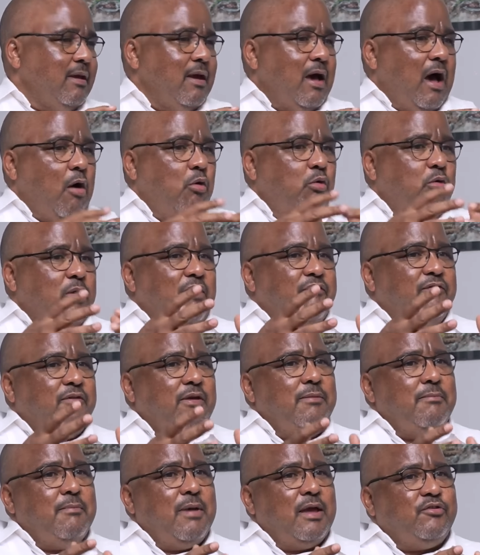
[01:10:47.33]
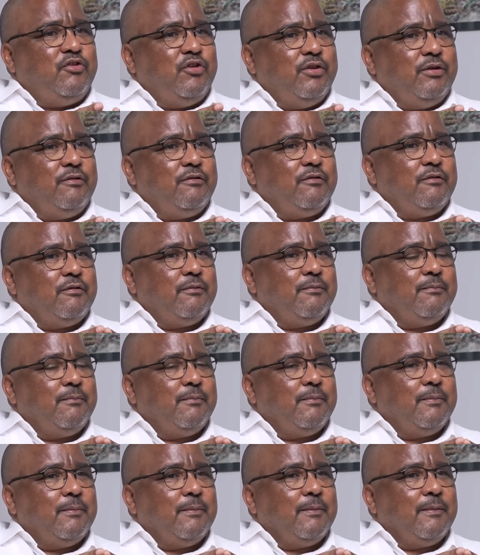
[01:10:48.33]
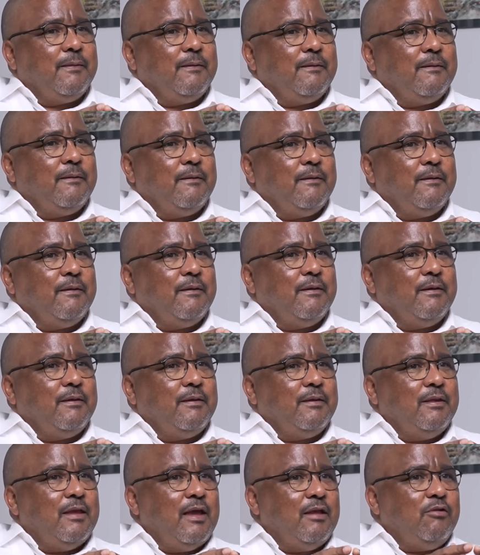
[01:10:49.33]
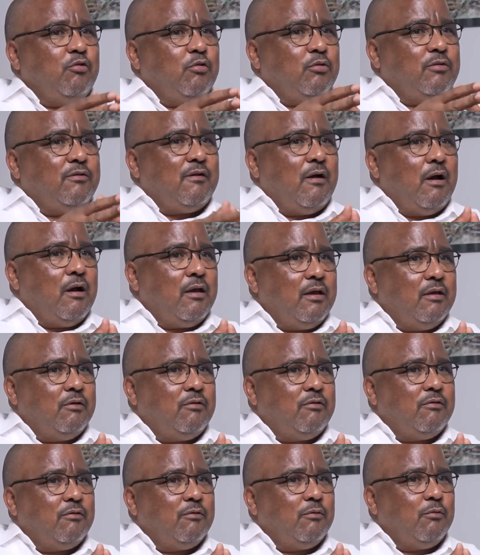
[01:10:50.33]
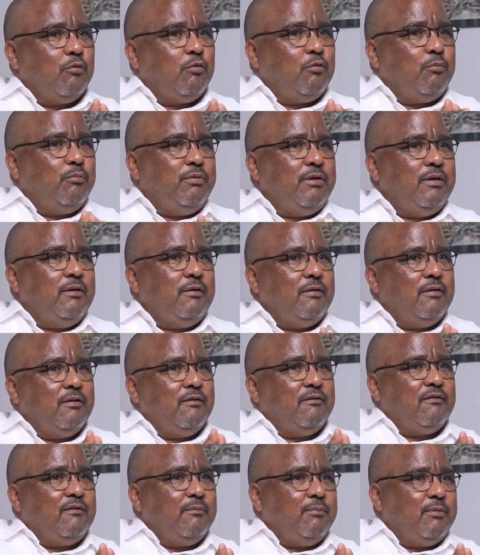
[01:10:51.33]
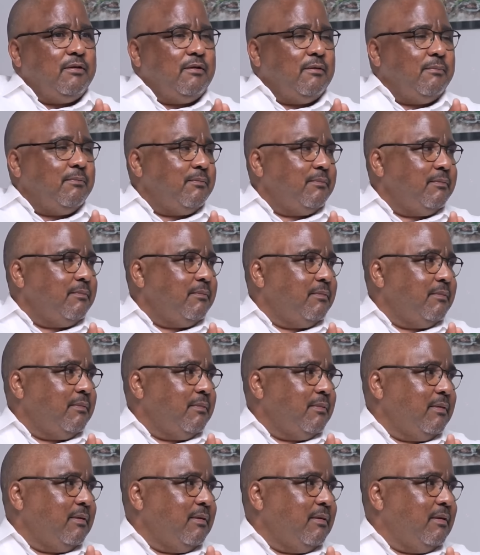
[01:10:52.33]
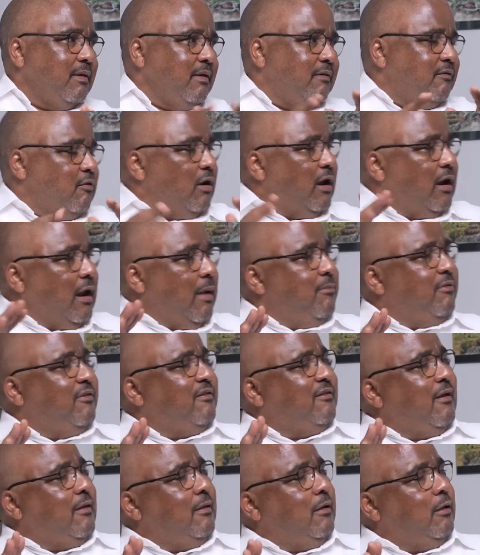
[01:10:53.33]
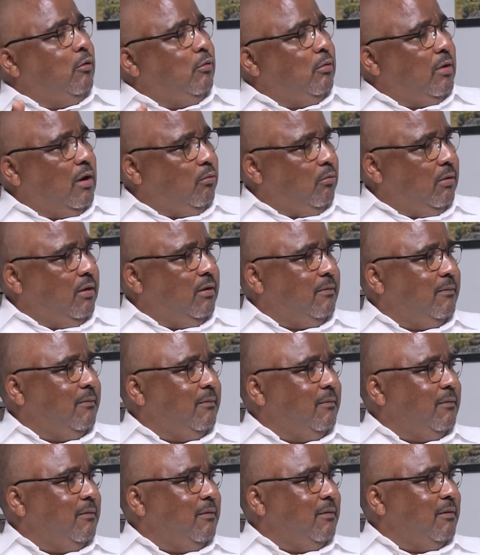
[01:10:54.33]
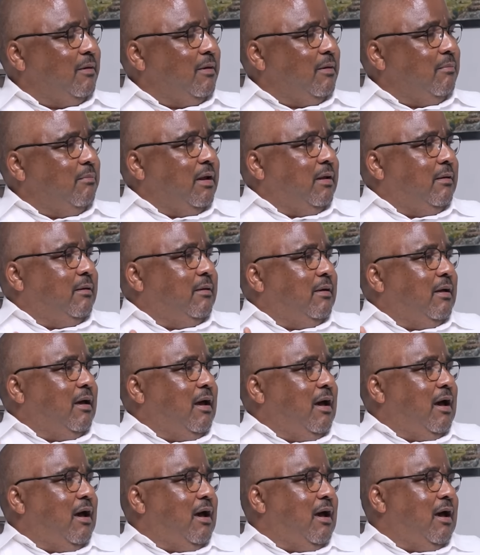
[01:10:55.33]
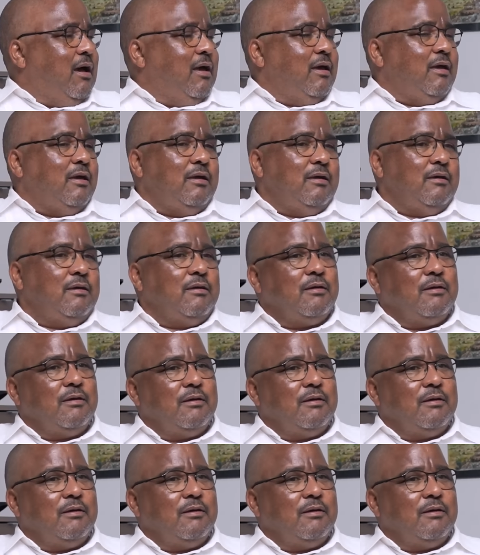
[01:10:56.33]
I would have imagined that your target would be the CPDM. Good. It's not that I'm sending you that way, but I